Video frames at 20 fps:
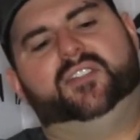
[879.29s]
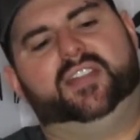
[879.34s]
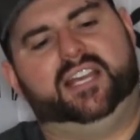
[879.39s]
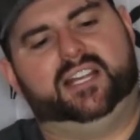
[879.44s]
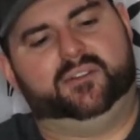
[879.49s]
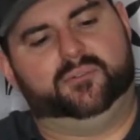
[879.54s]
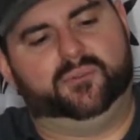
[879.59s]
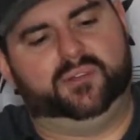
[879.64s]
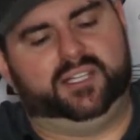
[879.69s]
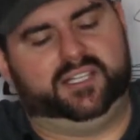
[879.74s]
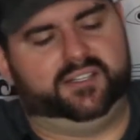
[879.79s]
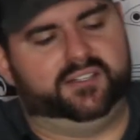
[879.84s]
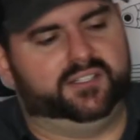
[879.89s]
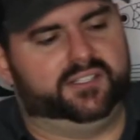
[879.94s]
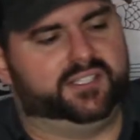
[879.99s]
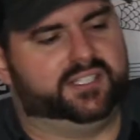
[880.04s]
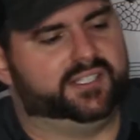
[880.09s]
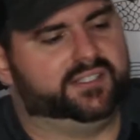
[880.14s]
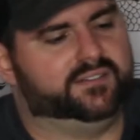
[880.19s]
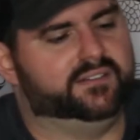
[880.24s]
They had a really good
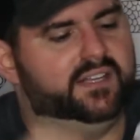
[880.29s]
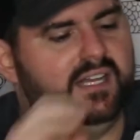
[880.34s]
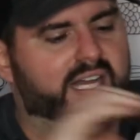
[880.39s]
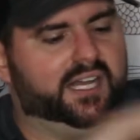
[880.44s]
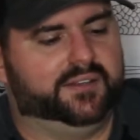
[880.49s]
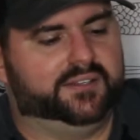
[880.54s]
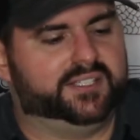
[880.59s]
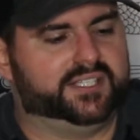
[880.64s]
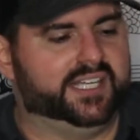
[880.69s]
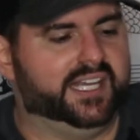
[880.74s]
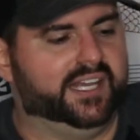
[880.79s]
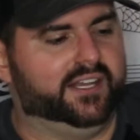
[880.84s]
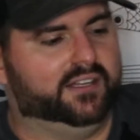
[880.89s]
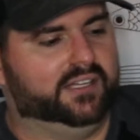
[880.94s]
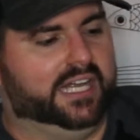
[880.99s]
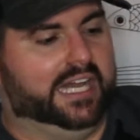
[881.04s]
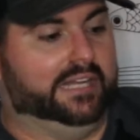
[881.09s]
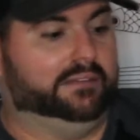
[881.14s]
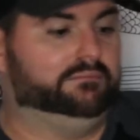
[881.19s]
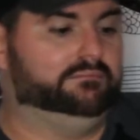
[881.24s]
sale
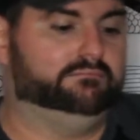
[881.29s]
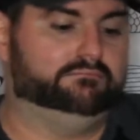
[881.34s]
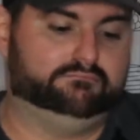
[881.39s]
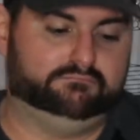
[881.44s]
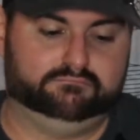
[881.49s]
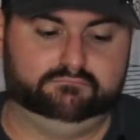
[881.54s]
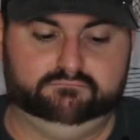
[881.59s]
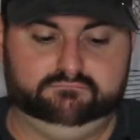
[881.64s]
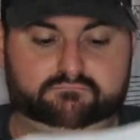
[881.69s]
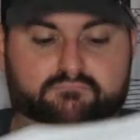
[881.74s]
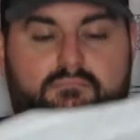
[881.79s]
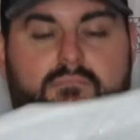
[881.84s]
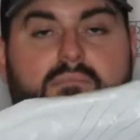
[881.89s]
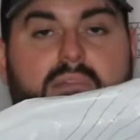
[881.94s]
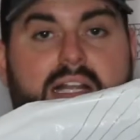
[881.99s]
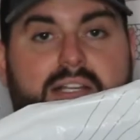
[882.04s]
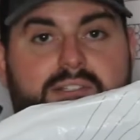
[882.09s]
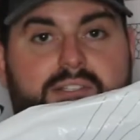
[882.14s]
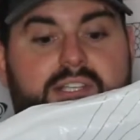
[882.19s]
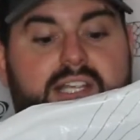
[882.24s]

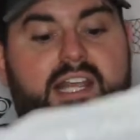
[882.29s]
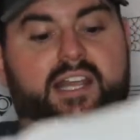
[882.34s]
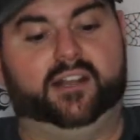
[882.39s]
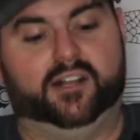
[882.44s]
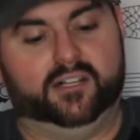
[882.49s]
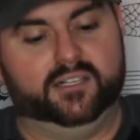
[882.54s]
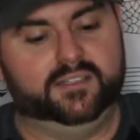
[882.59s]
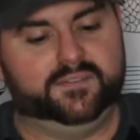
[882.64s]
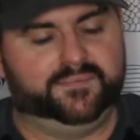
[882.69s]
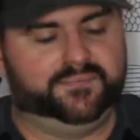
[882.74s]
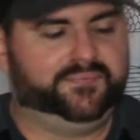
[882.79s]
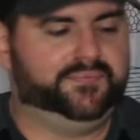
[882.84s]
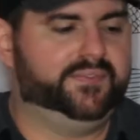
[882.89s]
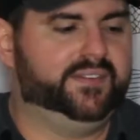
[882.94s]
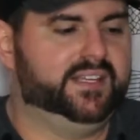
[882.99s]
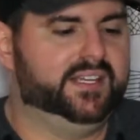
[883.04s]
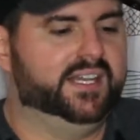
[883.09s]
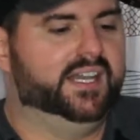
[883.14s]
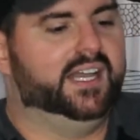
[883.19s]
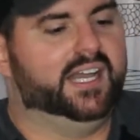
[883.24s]
at Sale.
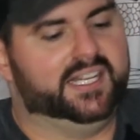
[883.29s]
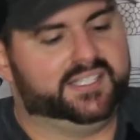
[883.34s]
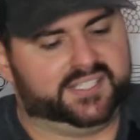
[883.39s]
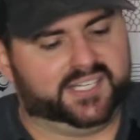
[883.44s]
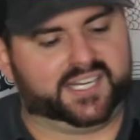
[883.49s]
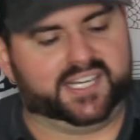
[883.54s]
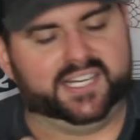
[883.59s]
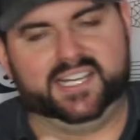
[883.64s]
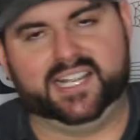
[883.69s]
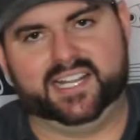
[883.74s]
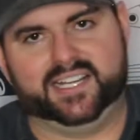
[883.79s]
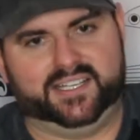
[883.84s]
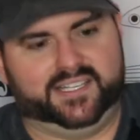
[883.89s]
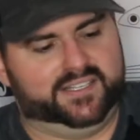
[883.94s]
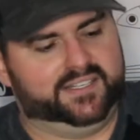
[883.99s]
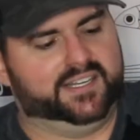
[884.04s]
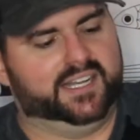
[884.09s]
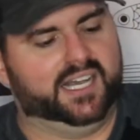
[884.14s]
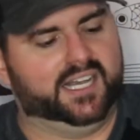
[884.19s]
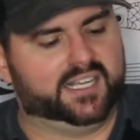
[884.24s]
That's a
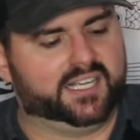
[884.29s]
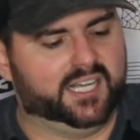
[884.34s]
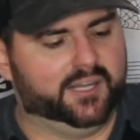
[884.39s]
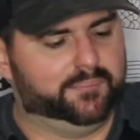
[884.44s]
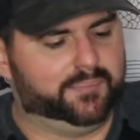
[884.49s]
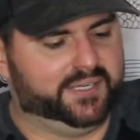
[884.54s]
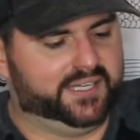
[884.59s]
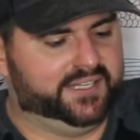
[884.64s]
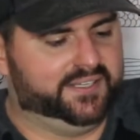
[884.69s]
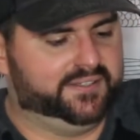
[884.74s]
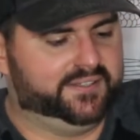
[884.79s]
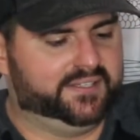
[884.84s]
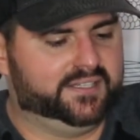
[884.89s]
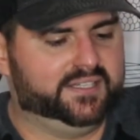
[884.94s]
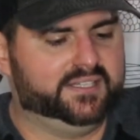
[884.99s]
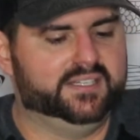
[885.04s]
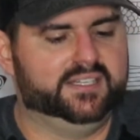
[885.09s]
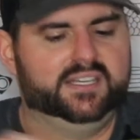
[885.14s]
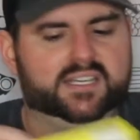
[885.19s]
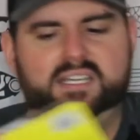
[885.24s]
Canadian company.
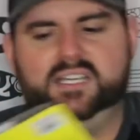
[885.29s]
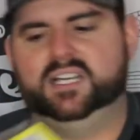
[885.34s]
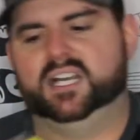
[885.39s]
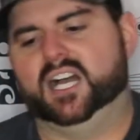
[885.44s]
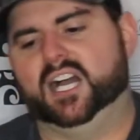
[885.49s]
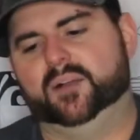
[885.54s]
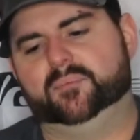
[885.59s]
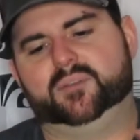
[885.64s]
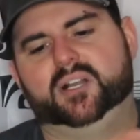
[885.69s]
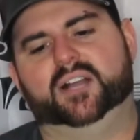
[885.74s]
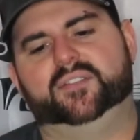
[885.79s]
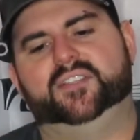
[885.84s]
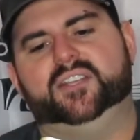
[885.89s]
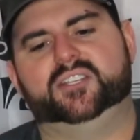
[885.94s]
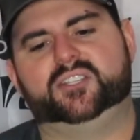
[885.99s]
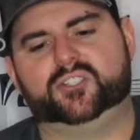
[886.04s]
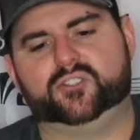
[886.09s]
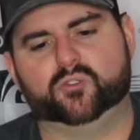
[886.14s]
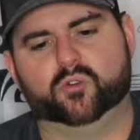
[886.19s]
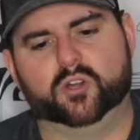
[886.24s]
Got
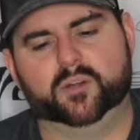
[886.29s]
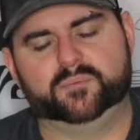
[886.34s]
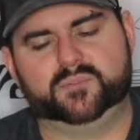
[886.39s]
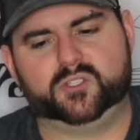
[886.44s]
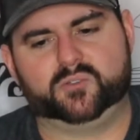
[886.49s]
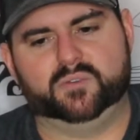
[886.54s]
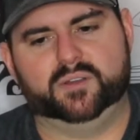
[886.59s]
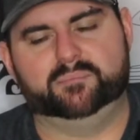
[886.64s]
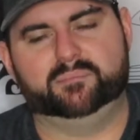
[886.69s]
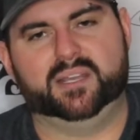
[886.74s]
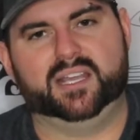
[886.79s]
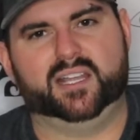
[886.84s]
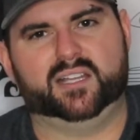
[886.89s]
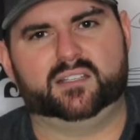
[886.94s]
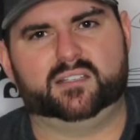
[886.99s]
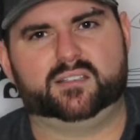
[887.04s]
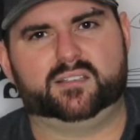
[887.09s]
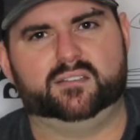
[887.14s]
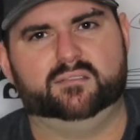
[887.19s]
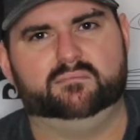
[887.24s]
these Storm swim
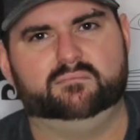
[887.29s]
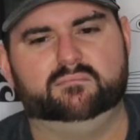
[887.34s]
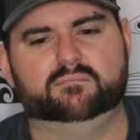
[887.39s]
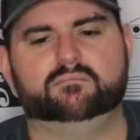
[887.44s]
baits.